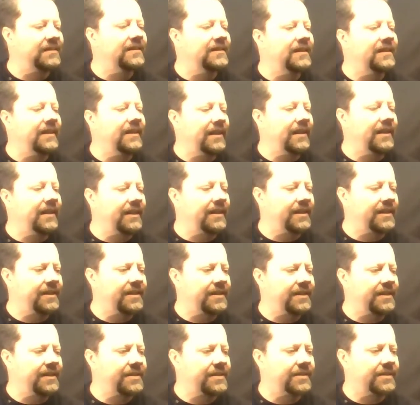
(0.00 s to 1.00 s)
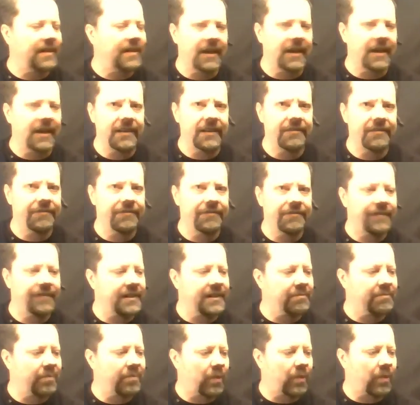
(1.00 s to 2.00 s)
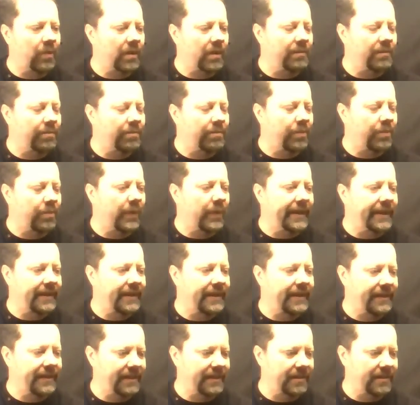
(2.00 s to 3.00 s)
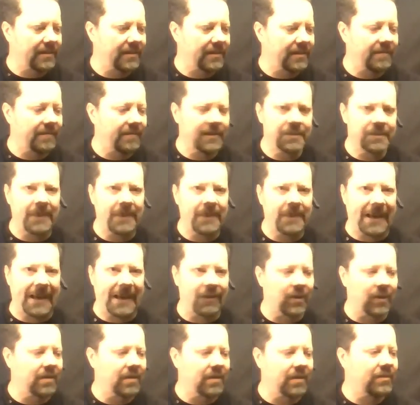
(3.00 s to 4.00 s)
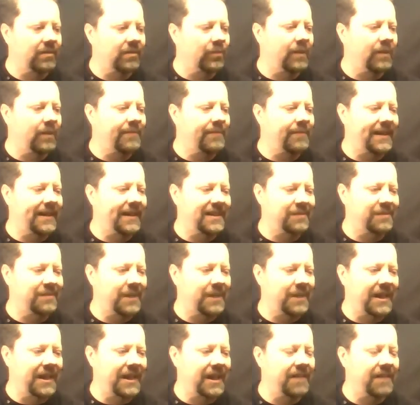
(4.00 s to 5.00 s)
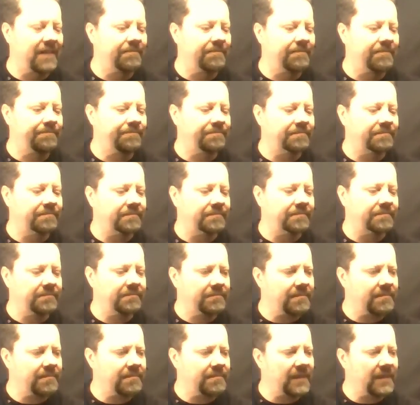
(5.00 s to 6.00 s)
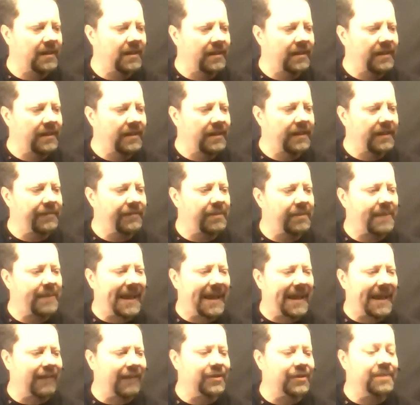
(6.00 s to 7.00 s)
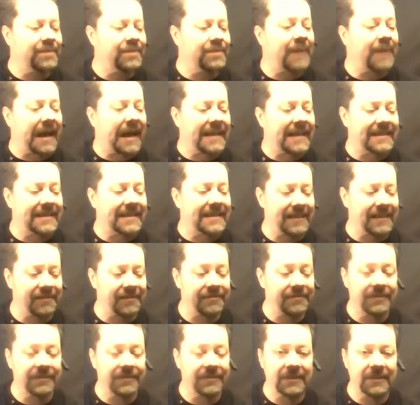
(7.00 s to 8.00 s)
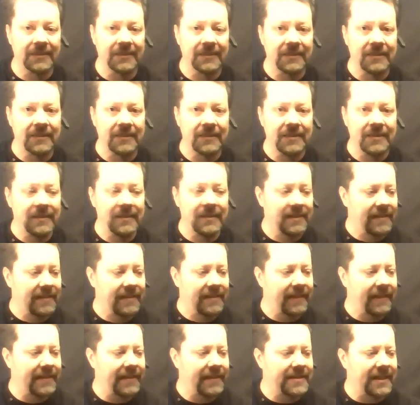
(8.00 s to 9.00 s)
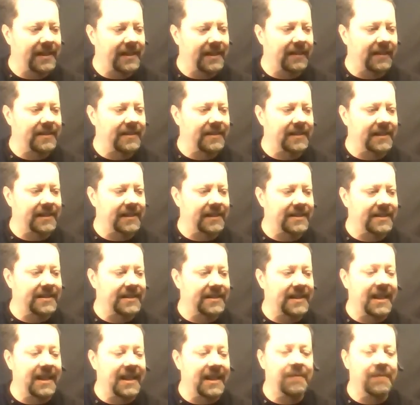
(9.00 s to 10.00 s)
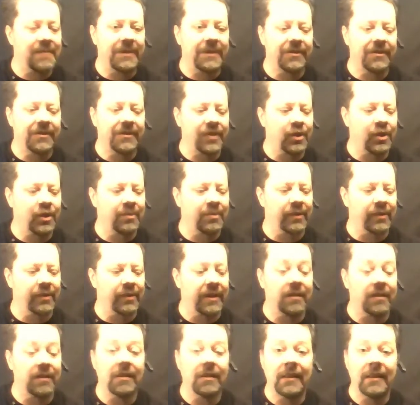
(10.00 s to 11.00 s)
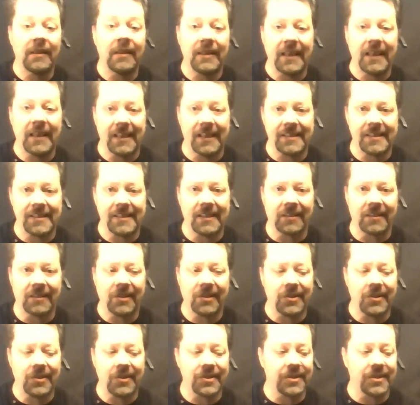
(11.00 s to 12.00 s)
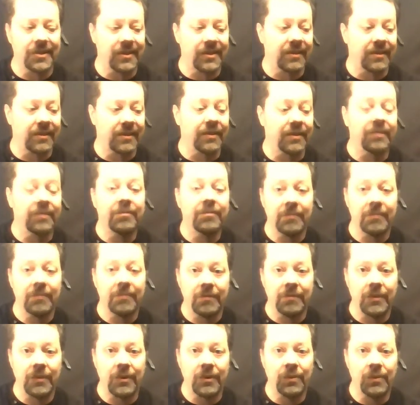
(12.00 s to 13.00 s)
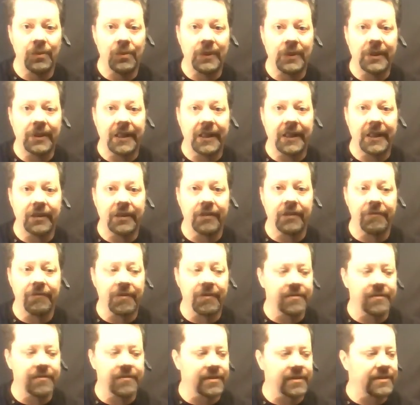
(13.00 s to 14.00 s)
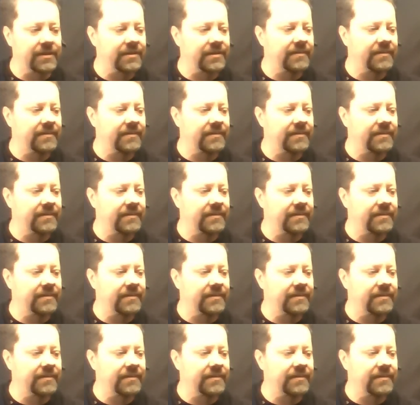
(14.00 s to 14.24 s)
is kind of the important point here, this power, 1 minus p. If the power is positive, then this L is going to stay up here in the numerator, and as L goes to 0, you will get convergence.